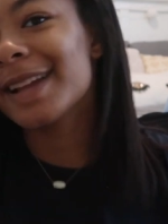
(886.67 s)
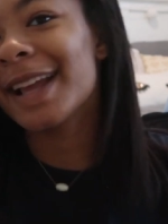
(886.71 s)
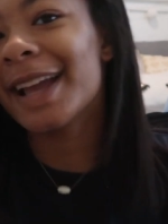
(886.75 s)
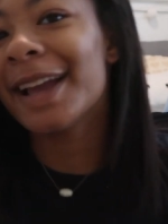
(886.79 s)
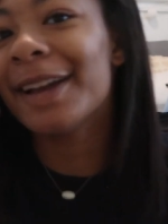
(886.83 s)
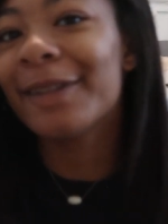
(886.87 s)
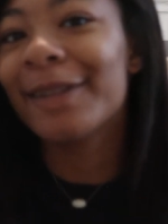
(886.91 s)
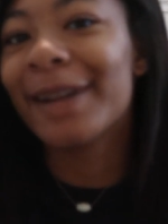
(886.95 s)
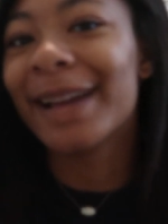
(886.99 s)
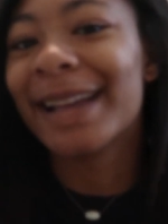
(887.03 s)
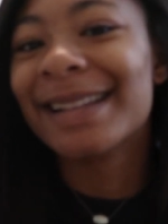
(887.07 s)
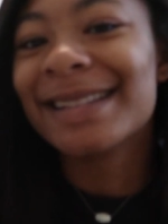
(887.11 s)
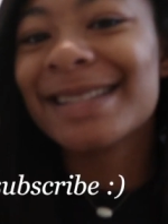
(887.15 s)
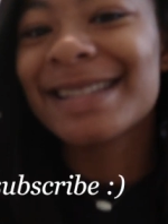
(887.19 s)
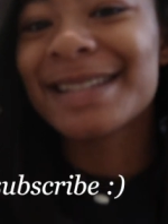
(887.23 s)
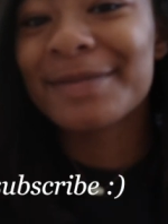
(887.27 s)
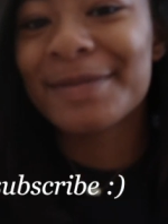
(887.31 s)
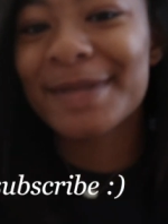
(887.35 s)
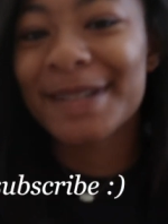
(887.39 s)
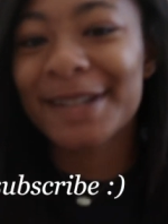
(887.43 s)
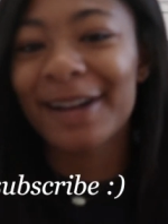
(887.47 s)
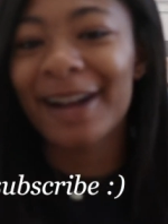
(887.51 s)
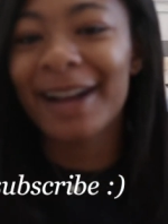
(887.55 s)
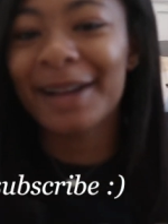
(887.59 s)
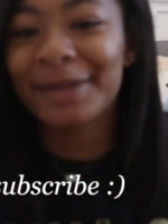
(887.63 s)
Oh, and
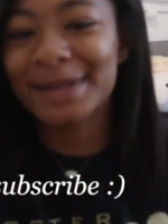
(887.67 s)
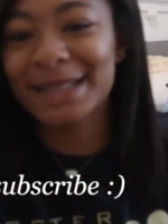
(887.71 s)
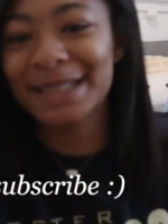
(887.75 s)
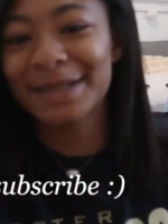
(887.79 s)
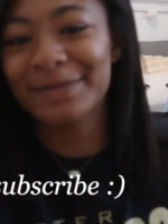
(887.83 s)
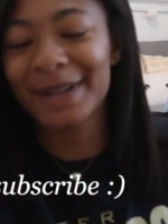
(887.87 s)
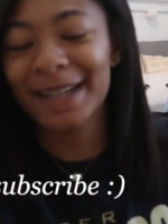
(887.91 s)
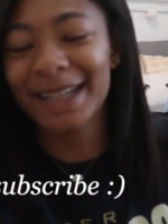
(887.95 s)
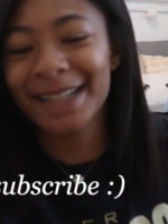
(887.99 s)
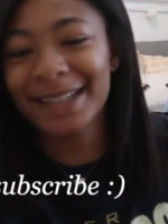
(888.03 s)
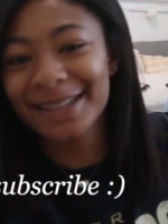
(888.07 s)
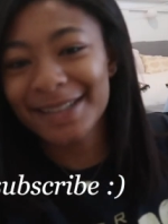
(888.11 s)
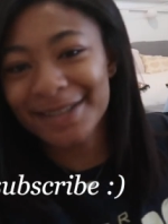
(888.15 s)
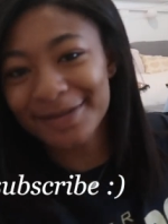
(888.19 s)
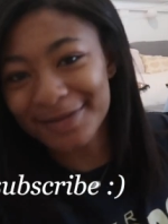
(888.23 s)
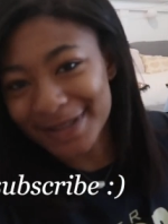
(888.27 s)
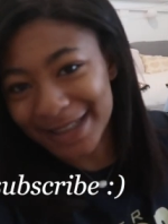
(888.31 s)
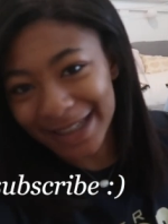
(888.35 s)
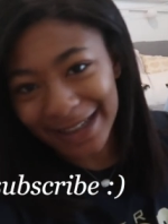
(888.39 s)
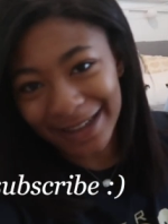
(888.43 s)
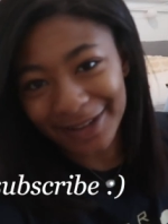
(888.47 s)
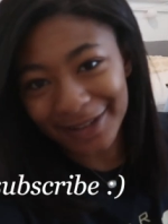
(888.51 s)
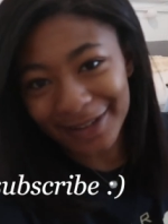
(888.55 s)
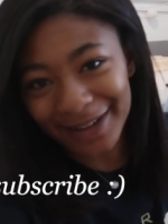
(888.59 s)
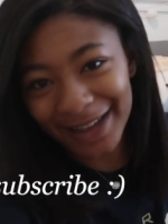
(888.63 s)
subscribe to my YouTube
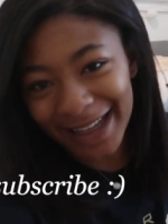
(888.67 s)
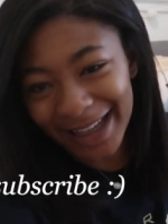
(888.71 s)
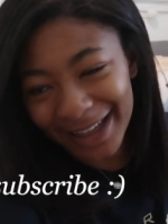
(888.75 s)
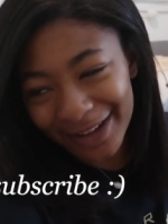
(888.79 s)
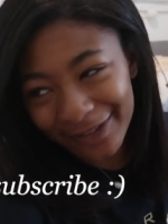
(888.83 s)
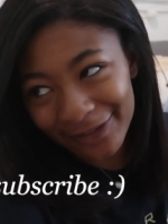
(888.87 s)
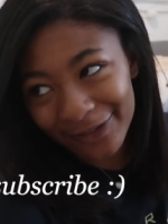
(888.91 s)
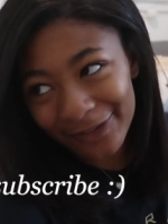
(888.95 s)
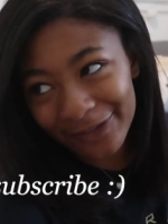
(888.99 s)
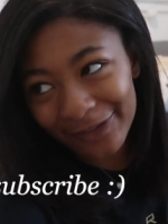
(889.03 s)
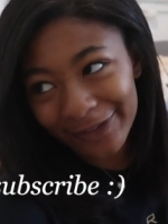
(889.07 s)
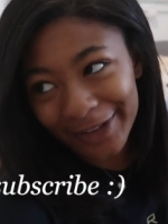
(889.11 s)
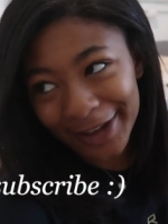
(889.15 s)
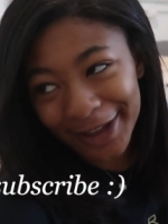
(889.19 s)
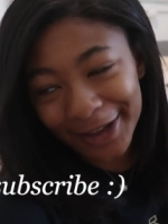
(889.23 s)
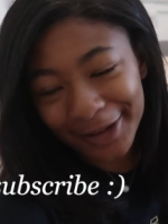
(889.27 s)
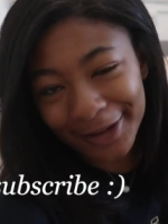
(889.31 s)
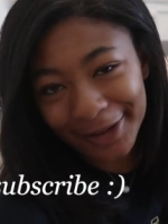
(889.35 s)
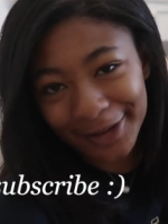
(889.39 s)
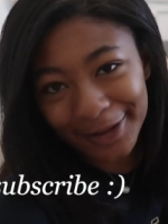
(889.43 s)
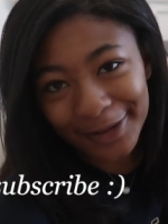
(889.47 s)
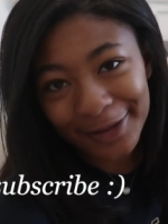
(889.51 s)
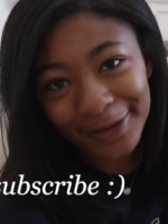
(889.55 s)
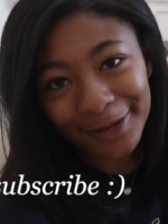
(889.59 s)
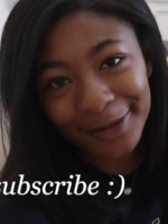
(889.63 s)
channel if
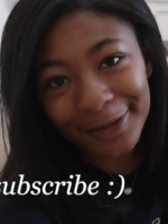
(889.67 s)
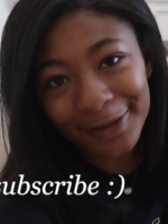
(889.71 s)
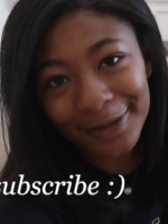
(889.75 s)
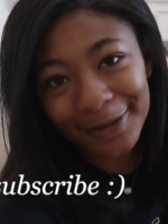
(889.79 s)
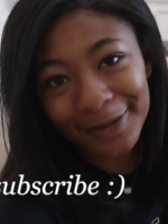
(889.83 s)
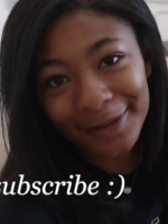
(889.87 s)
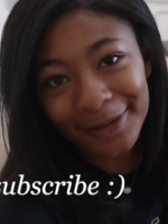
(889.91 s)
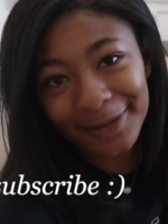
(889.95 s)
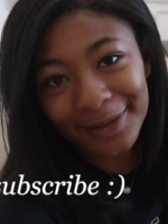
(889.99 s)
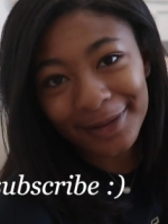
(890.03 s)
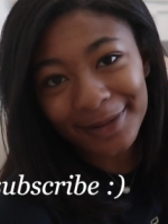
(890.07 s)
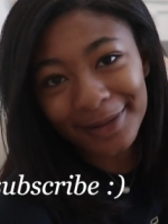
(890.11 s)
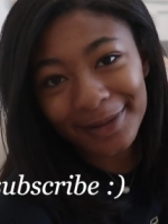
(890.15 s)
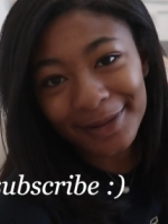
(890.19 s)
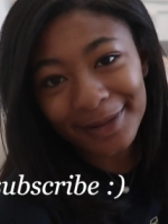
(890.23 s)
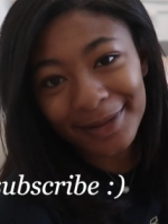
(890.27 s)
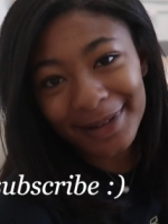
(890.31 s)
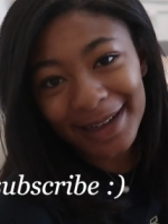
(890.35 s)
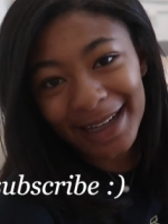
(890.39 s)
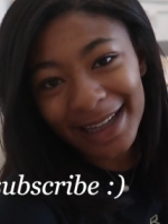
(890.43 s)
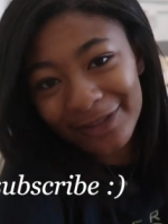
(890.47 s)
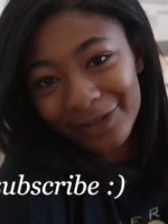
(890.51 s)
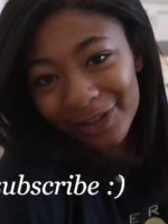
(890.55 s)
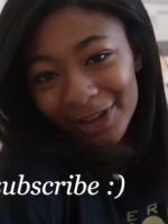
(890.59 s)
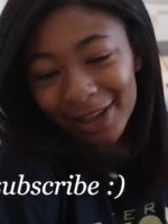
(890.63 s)

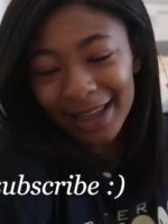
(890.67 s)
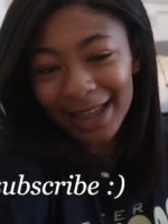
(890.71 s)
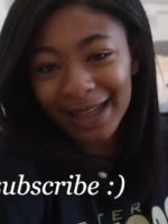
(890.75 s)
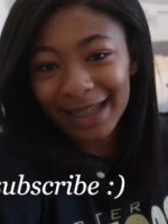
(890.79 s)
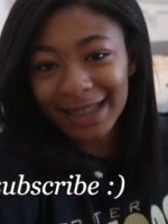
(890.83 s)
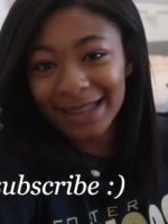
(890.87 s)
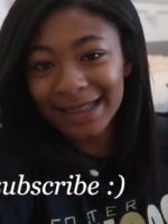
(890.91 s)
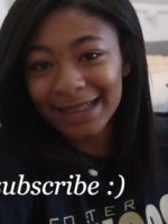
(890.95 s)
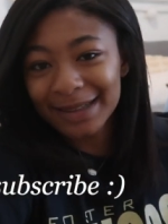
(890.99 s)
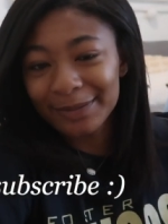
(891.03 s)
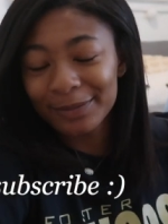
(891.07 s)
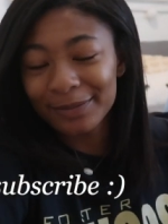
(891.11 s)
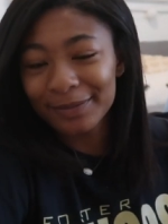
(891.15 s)
you if you like